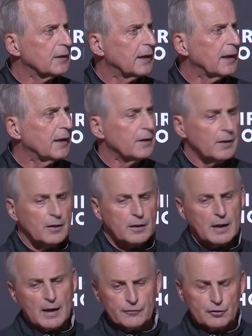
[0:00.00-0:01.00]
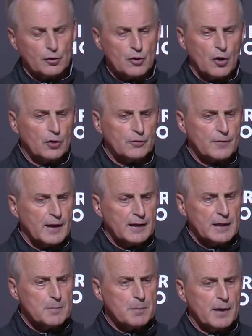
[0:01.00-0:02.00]
And uh, obviously, our guards have got to
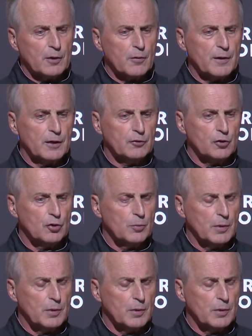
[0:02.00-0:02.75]
get better there too.